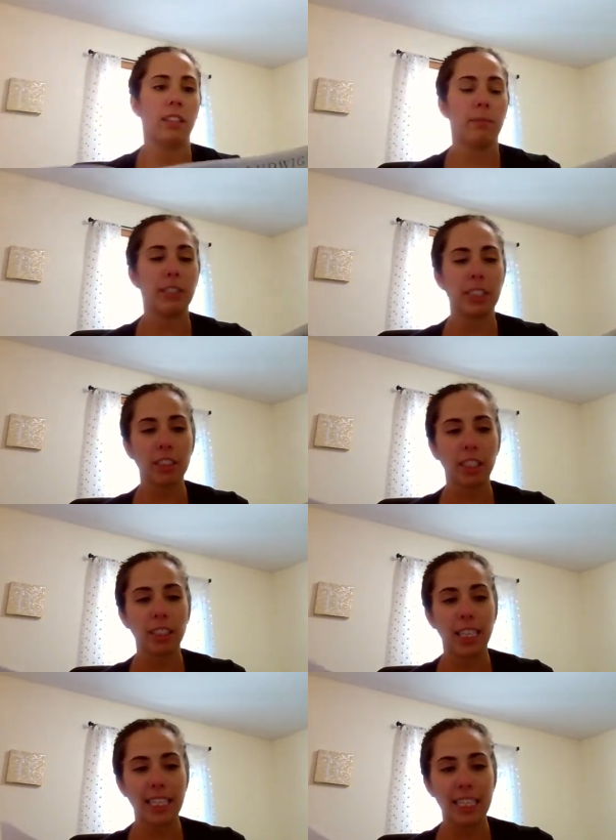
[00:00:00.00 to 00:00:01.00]
Mrs.
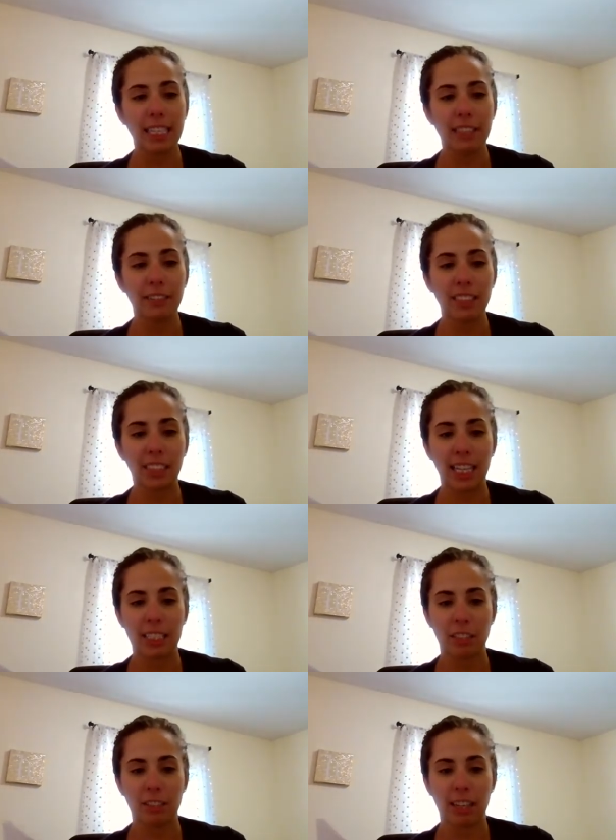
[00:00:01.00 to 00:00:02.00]
Carlotti gives the
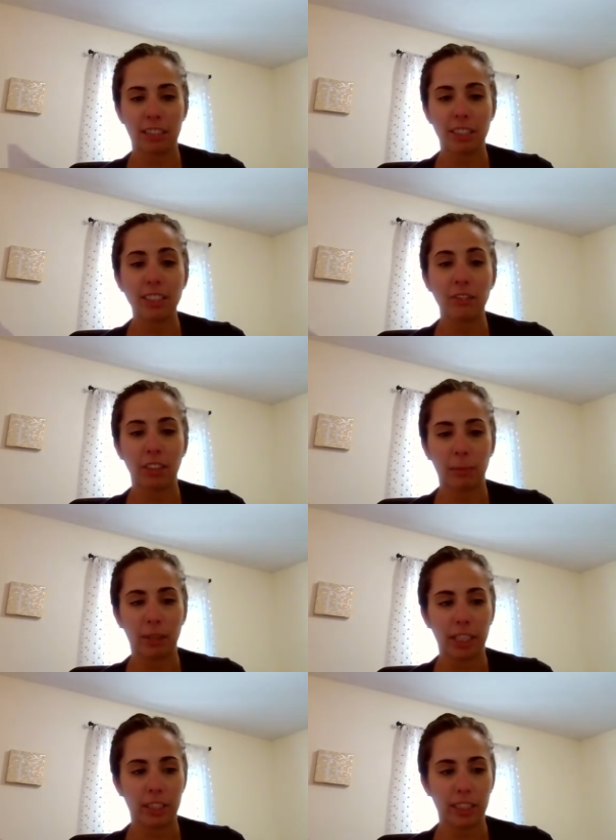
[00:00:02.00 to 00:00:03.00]
class directions for the
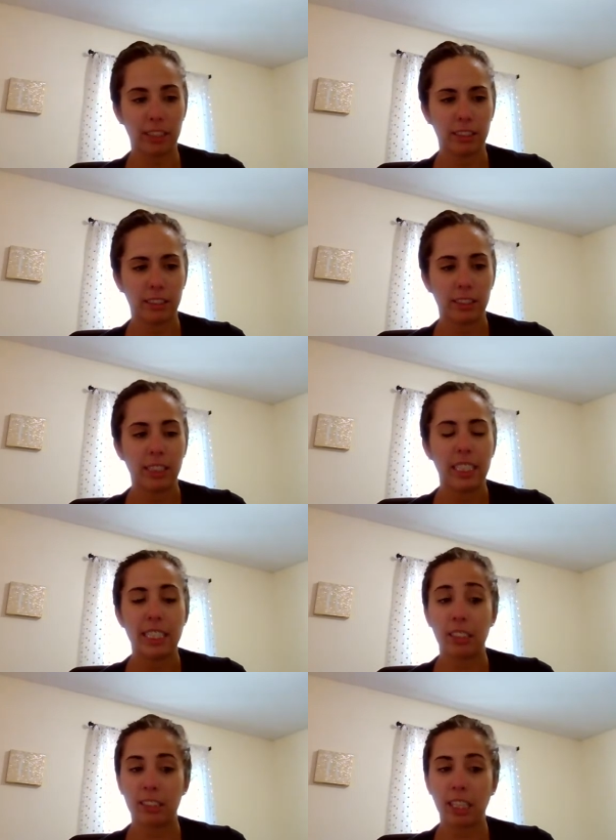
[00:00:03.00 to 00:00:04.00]
project.
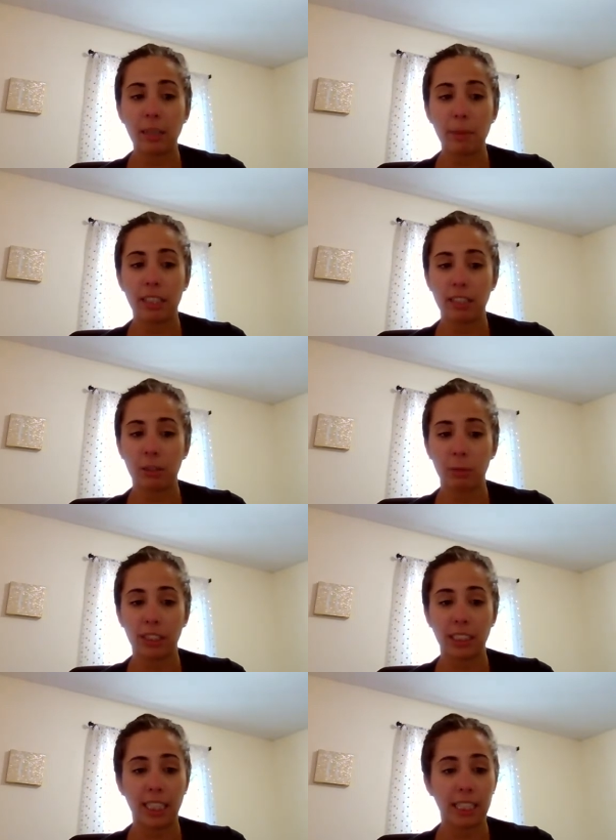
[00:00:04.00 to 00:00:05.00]
Your assignment is to work
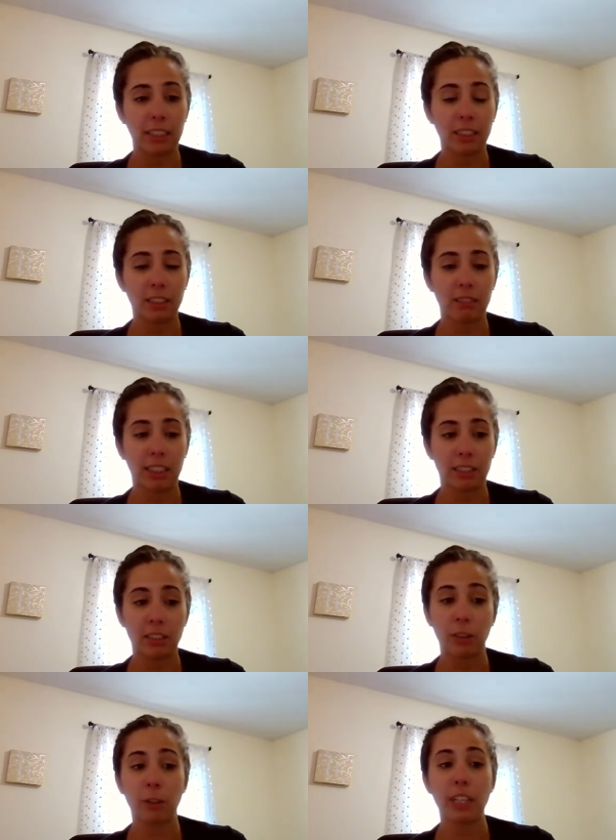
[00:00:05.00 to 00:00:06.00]
together to write a
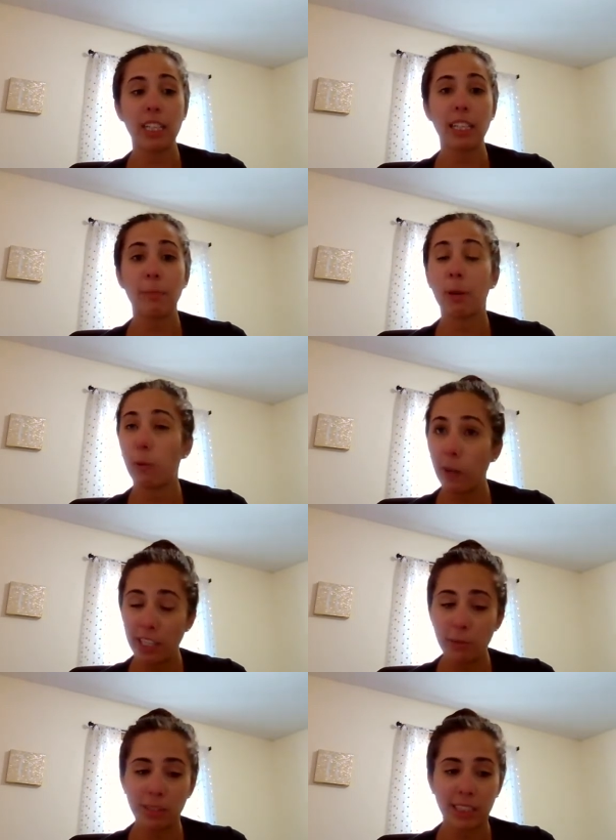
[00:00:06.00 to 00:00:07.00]
story about what
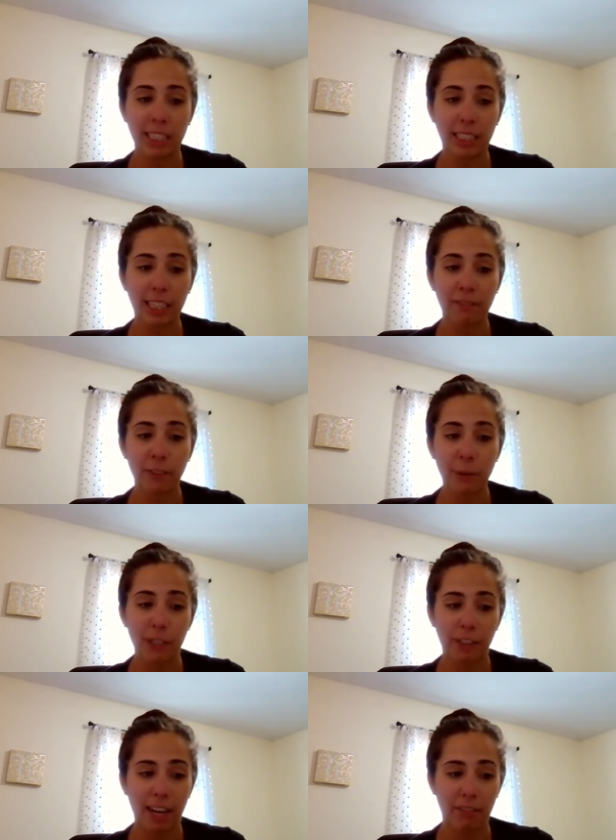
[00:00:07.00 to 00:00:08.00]
you see in that
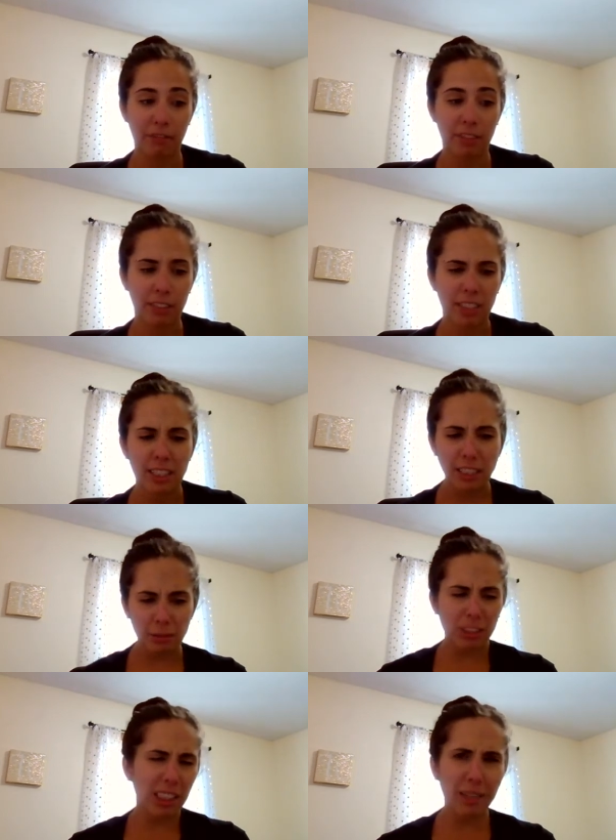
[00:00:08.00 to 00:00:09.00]
photograph.
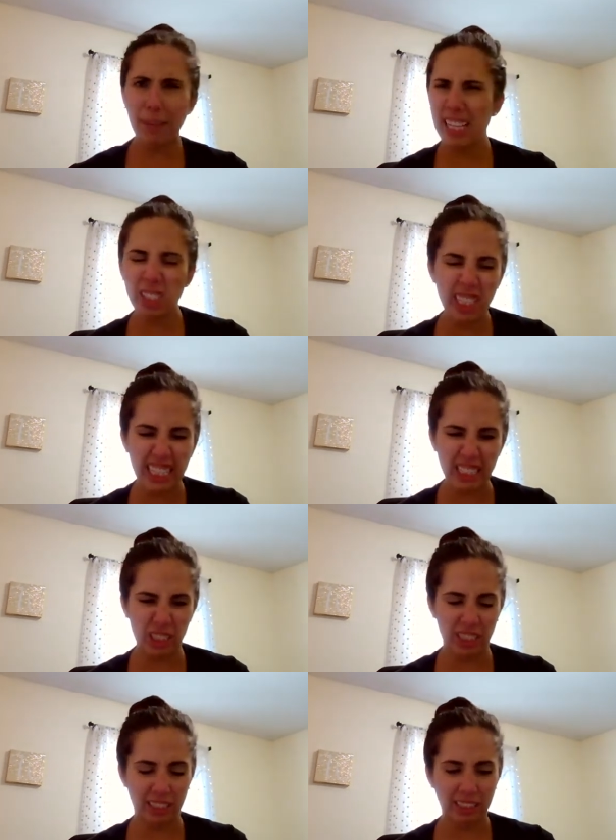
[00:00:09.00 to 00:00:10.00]
Use your
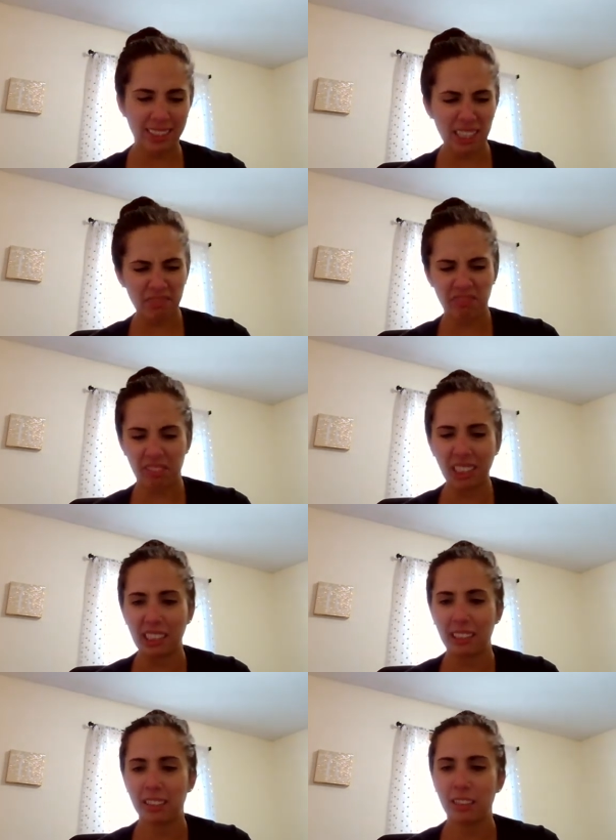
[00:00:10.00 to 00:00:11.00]
imagination. Have fun.